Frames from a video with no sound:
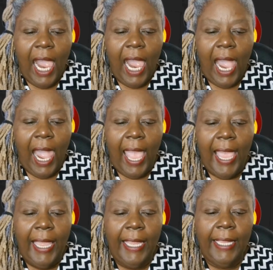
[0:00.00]

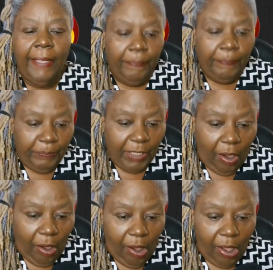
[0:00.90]
a
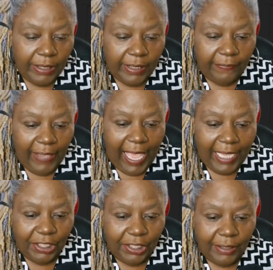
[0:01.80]
cause of
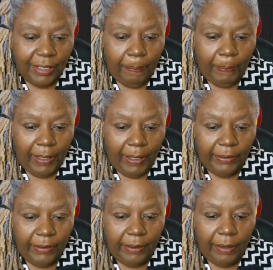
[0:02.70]
action
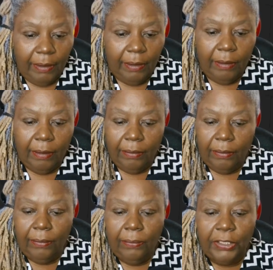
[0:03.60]
upon
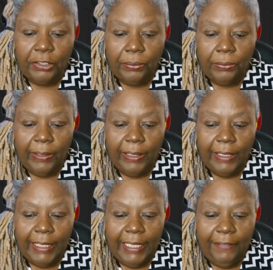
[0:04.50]
which
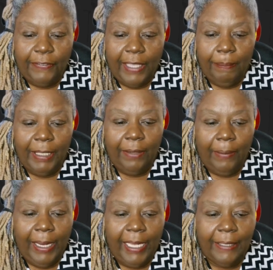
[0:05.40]
relief can be
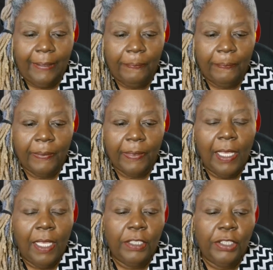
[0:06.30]
granted.
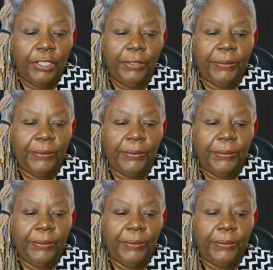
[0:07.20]
2.